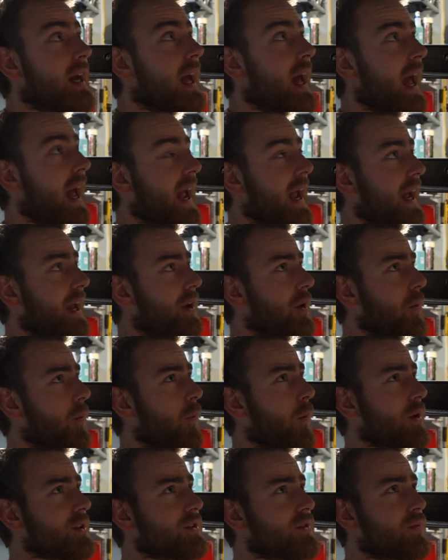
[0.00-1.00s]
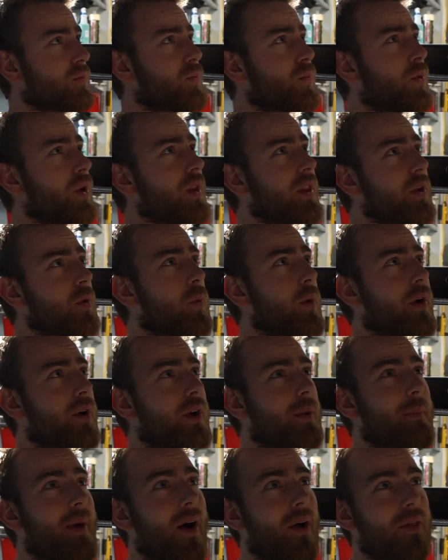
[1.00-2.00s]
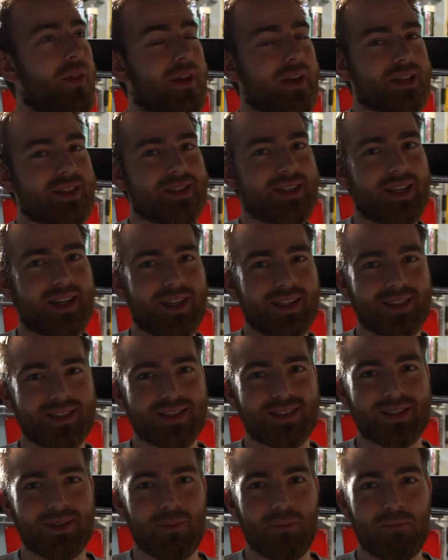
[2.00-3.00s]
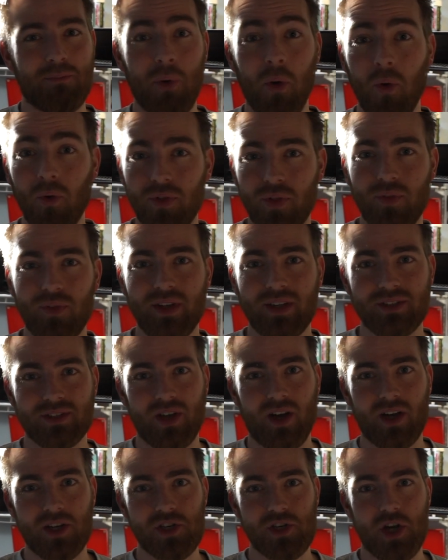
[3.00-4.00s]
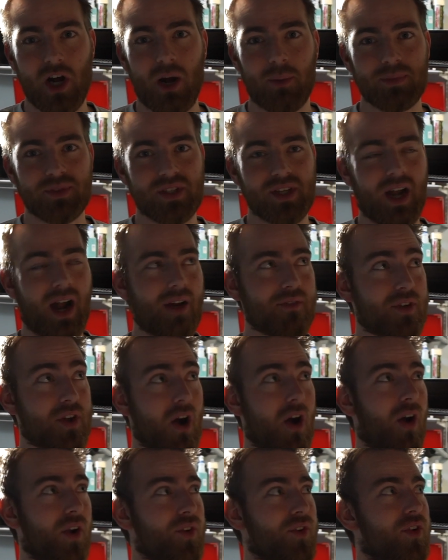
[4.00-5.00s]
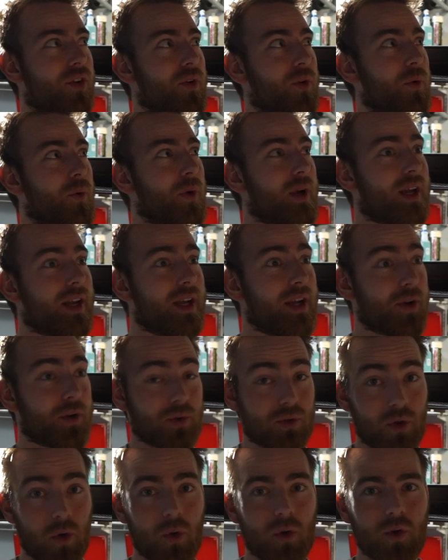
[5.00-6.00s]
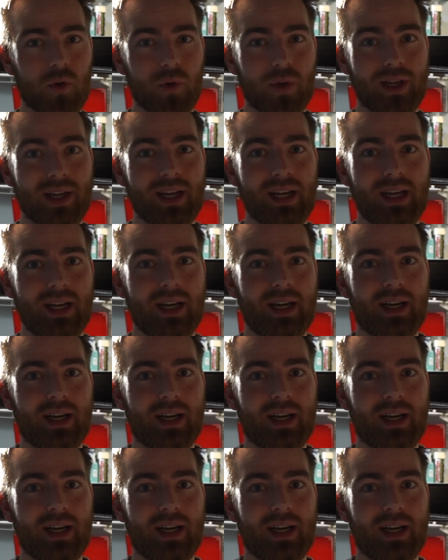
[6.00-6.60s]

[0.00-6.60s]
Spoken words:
And what's really weird about this is both of the exhaust shops that I've gone to here locally